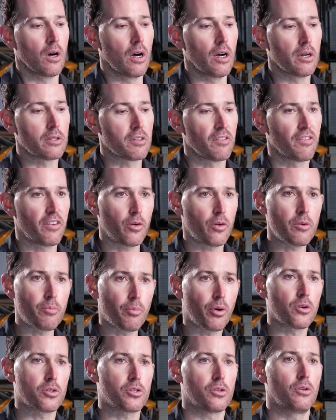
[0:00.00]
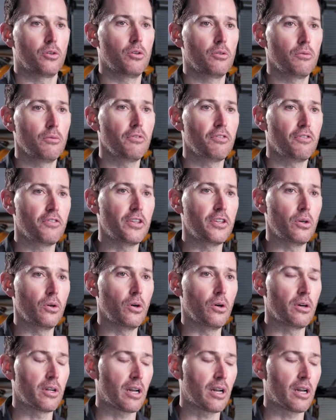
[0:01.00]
It's a very personal feel.